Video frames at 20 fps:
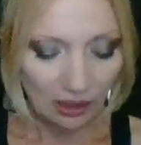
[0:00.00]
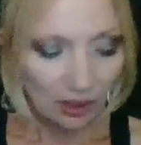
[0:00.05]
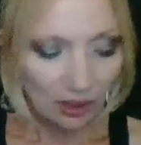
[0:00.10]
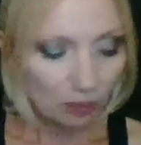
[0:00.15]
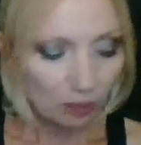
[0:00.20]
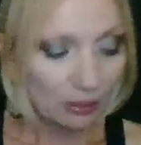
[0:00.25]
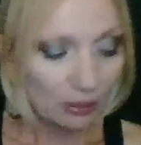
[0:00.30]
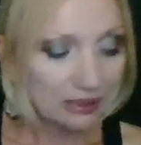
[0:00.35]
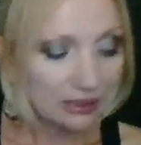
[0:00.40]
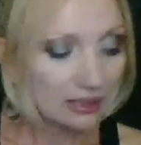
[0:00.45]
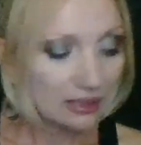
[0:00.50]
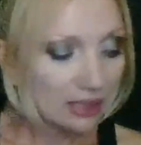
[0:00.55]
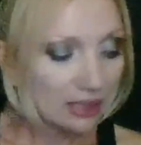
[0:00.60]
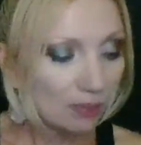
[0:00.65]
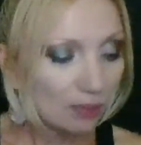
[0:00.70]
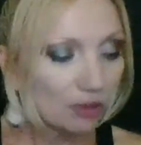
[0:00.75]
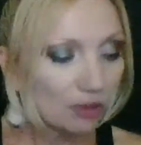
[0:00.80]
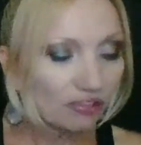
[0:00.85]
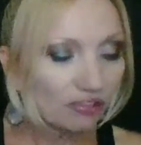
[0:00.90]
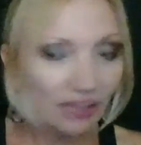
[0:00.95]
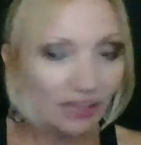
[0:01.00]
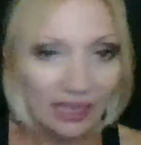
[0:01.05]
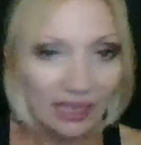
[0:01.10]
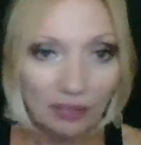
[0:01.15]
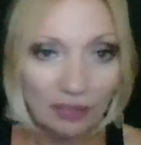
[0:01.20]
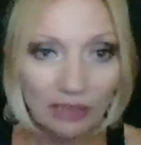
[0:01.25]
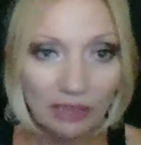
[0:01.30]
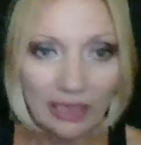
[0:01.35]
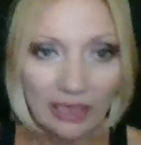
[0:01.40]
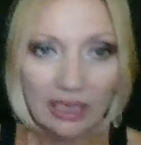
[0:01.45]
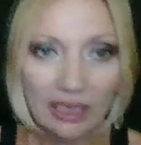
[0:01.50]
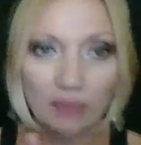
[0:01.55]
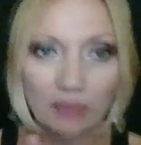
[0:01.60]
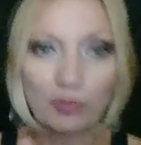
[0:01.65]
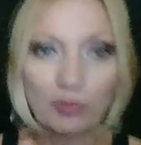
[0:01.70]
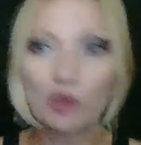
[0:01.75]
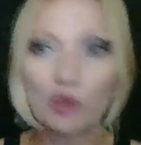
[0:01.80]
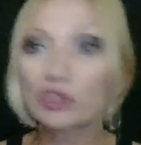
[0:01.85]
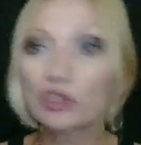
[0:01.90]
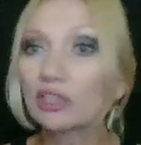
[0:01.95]
But some of them, like I
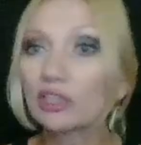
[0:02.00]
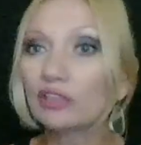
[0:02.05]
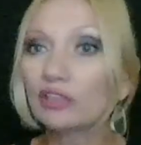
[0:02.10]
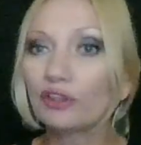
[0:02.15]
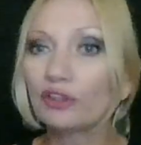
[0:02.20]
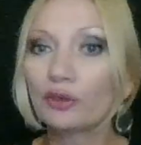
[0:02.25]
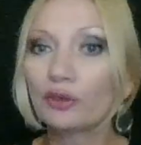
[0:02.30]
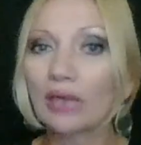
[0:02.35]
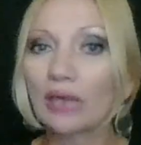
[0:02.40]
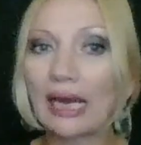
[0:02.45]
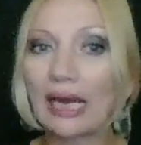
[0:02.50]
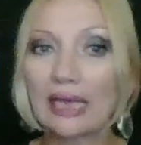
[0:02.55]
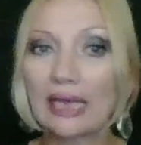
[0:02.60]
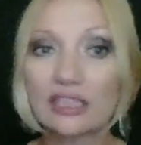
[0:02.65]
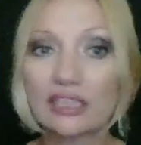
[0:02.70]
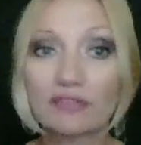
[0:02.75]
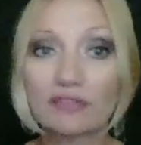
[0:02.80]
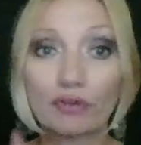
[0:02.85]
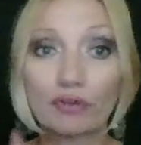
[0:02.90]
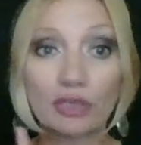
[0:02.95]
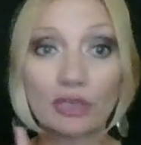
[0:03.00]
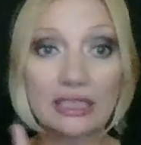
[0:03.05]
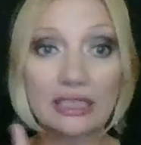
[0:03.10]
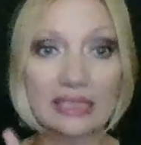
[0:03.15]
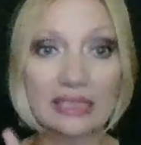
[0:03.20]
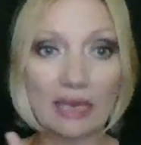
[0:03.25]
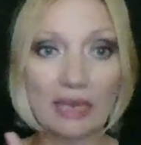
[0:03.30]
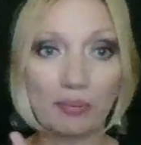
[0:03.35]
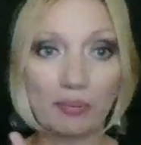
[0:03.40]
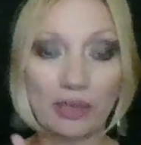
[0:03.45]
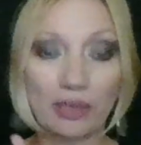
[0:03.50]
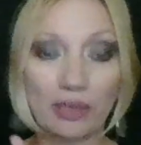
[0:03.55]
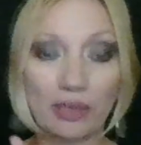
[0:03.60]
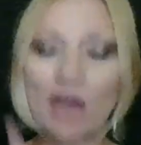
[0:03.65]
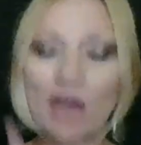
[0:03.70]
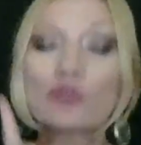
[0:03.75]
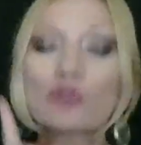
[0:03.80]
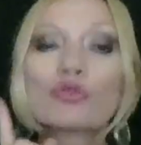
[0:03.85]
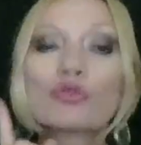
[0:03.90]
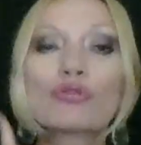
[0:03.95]
posted you guys, for example, a
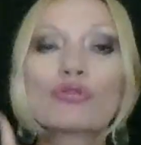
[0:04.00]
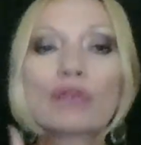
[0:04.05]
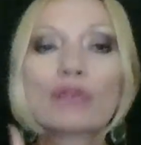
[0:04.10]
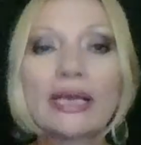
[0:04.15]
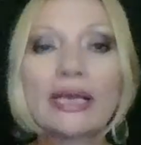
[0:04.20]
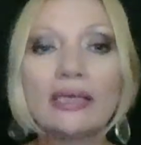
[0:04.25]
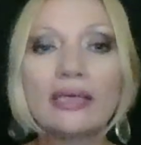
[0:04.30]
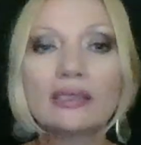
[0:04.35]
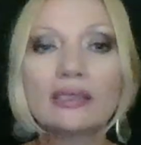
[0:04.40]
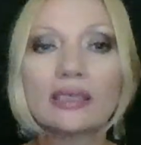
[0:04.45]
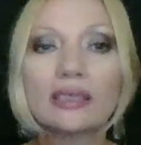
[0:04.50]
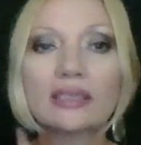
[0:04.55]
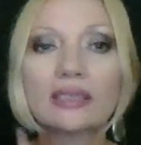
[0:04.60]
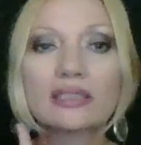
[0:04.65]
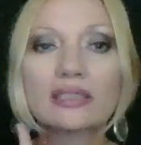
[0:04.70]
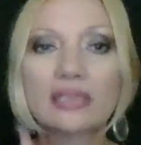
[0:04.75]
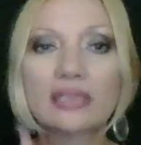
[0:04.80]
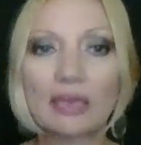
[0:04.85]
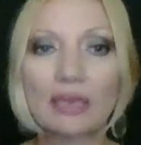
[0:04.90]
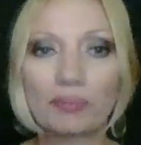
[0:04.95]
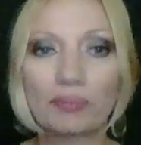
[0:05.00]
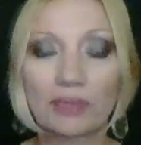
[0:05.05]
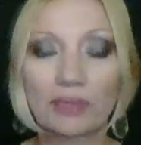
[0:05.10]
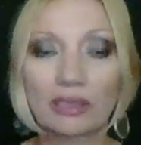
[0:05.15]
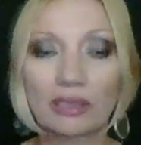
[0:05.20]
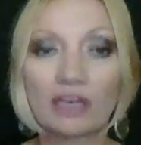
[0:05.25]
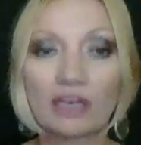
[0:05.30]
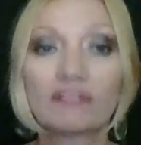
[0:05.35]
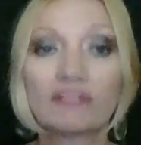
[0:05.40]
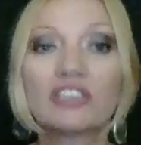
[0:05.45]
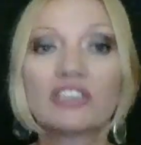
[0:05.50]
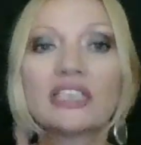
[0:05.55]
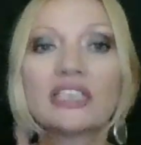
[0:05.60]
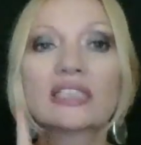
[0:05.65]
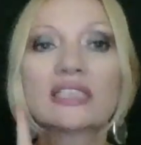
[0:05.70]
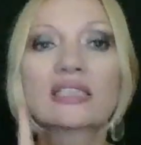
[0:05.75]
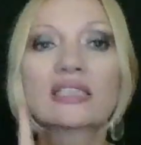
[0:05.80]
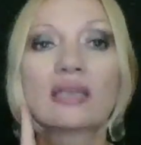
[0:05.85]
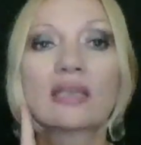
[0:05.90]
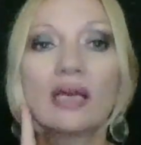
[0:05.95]
great example of
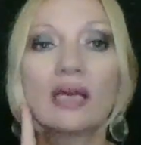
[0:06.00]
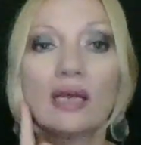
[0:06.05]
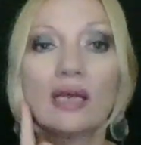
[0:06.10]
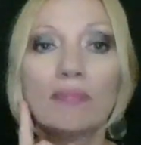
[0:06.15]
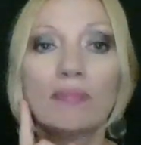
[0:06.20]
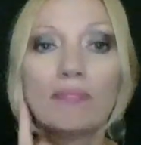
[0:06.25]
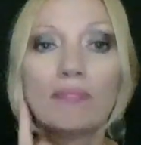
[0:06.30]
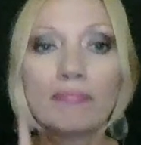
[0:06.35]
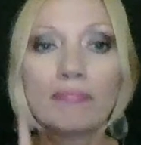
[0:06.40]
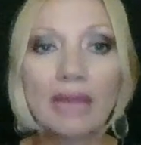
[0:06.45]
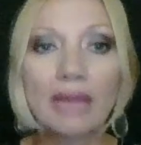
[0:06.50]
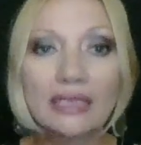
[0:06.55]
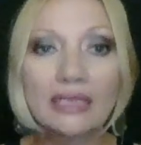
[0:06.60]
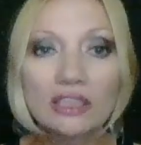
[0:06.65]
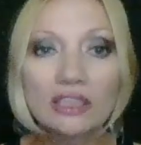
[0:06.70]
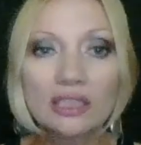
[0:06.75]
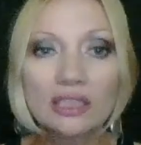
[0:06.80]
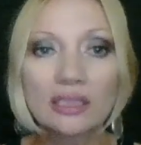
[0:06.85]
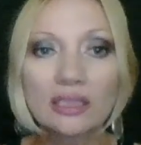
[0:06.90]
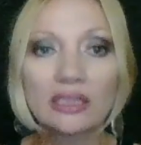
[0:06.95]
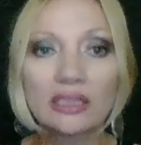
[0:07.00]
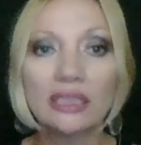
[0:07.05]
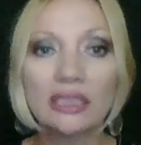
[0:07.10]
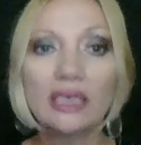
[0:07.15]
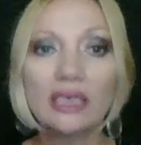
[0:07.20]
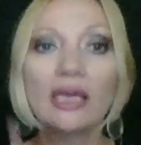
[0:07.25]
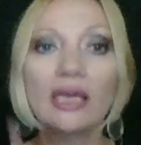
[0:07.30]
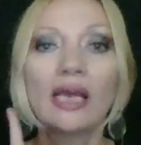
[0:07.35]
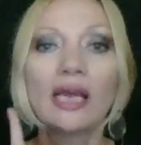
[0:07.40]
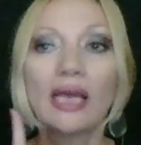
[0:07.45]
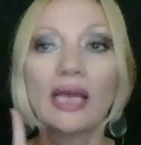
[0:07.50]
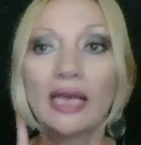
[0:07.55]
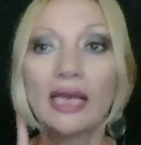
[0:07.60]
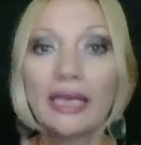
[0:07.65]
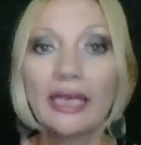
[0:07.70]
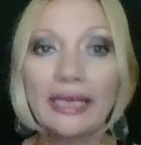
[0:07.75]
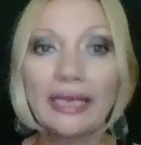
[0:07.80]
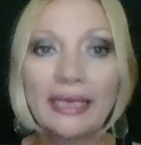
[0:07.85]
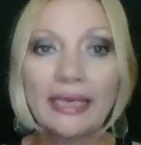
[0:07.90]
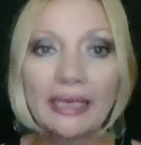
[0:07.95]
this mentally
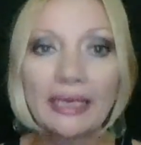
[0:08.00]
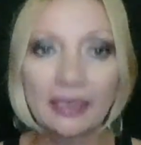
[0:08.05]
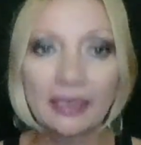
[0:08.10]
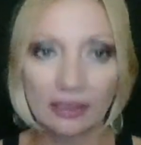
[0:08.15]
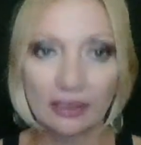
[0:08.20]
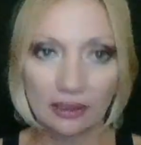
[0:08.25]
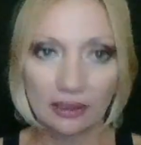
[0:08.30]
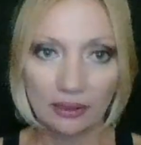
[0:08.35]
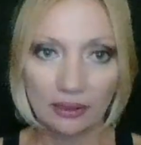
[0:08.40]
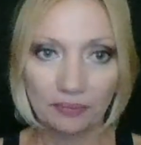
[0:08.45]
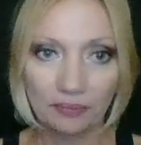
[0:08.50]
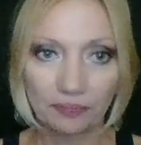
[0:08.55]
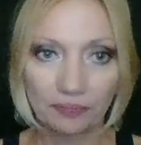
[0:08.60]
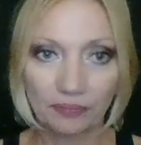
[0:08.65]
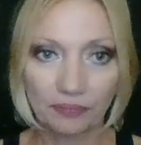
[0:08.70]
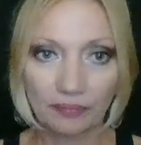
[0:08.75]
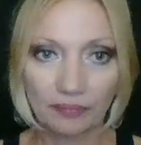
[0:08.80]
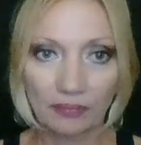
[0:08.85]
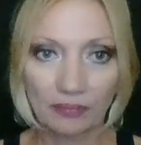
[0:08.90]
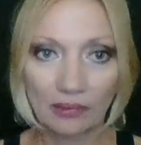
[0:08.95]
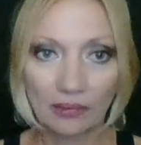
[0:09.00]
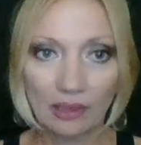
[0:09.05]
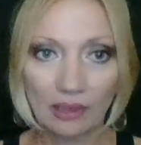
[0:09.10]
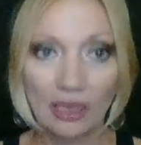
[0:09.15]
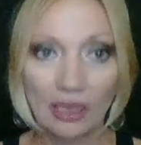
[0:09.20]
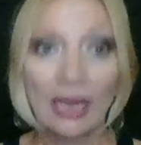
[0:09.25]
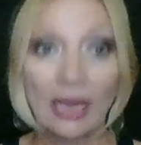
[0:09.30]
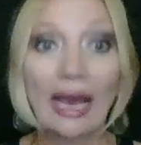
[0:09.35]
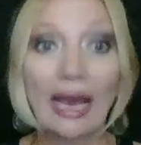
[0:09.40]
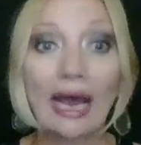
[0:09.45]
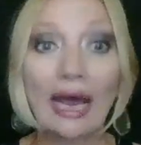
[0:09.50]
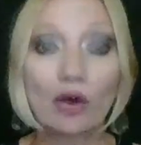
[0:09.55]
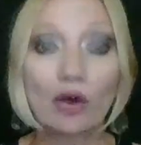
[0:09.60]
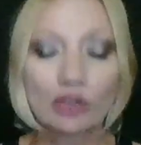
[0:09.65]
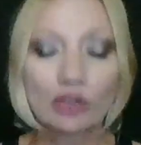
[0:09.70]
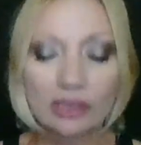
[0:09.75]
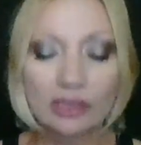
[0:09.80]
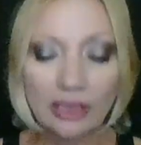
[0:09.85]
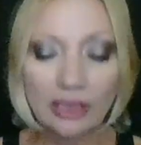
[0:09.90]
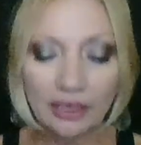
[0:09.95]
ill
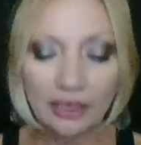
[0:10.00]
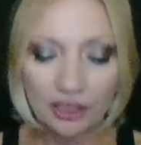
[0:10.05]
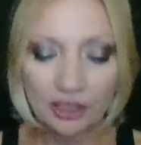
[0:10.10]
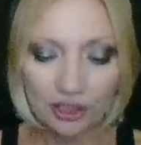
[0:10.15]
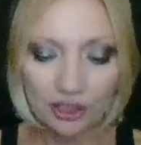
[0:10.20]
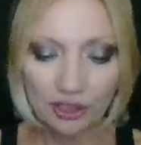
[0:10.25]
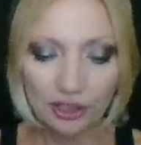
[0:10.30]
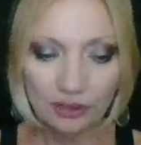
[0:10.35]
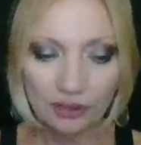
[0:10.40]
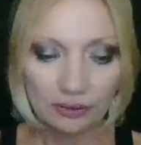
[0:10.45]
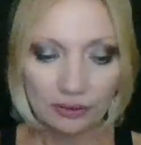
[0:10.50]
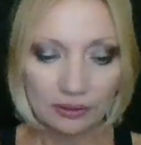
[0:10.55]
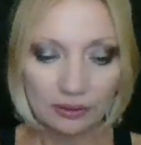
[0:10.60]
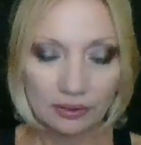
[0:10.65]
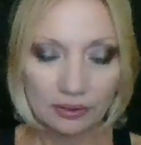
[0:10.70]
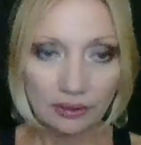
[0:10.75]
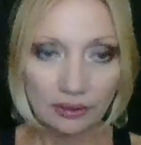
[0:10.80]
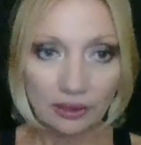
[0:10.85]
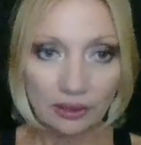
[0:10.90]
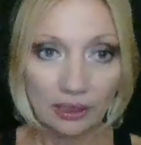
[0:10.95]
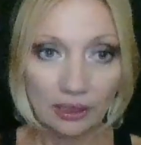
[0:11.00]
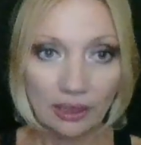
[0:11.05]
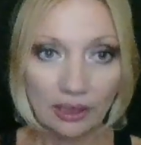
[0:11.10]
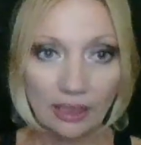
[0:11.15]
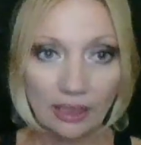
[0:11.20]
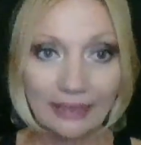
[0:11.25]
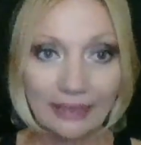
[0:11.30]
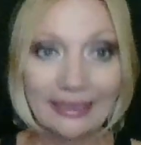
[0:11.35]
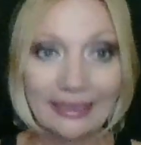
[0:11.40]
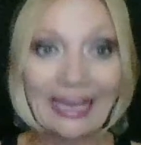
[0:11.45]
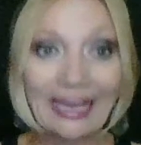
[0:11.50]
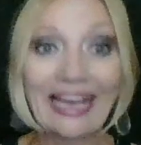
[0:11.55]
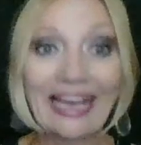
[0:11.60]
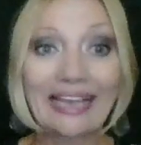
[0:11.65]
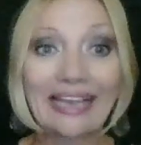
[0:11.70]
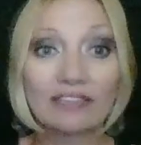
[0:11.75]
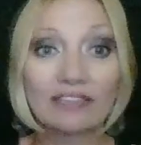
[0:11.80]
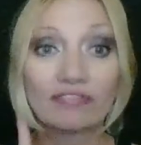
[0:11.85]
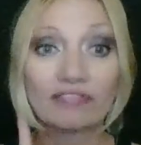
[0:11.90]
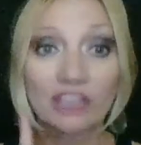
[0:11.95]
out there
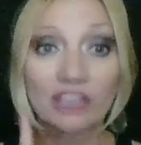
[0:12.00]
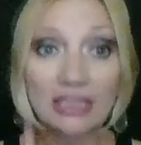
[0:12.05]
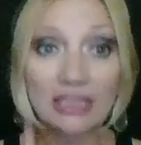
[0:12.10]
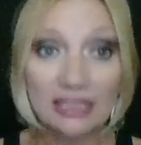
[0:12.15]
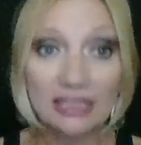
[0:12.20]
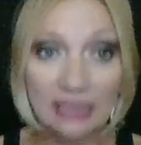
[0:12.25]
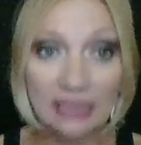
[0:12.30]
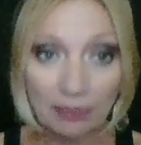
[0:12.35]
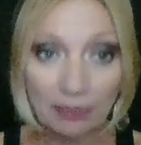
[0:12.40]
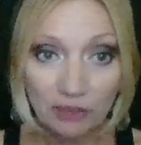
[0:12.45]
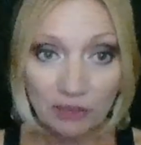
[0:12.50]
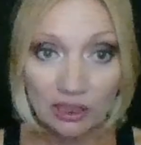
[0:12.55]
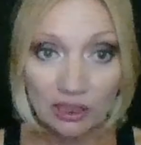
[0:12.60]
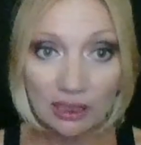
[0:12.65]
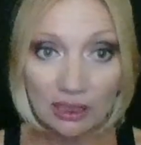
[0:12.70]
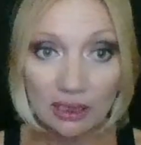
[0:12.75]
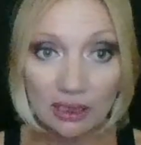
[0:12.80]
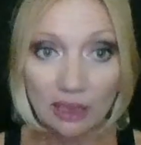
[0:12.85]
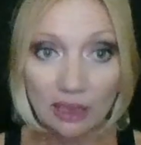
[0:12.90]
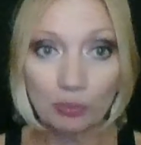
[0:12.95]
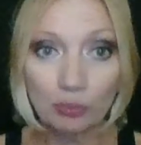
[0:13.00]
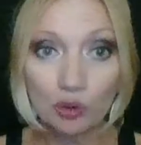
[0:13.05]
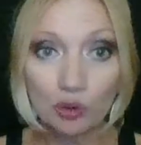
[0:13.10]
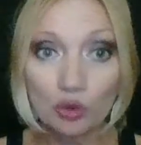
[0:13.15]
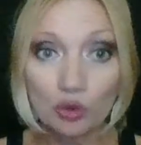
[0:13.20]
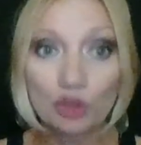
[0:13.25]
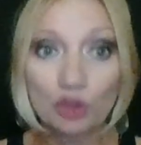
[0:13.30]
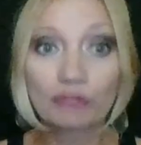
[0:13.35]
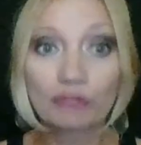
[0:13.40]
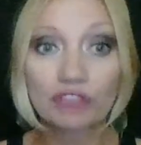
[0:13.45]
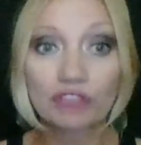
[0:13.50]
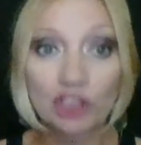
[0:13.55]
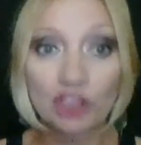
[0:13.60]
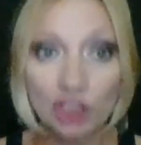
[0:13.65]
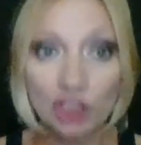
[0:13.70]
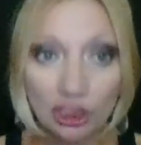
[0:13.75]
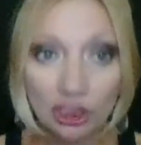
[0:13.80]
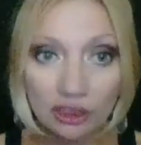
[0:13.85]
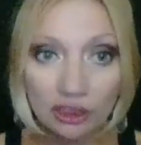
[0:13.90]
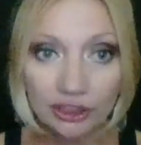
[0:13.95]
that have accepted abuse of
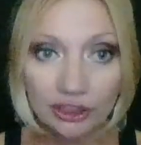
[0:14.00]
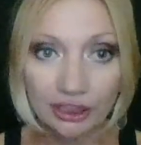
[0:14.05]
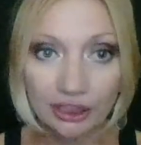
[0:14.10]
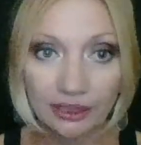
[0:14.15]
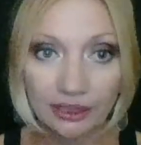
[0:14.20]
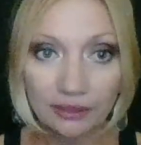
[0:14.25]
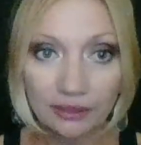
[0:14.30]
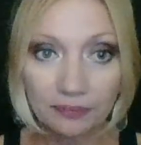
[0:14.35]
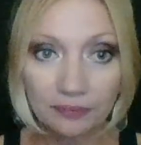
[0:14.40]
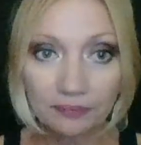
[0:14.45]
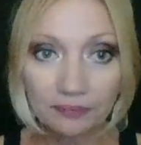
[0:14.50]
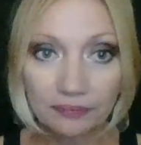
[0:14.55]
children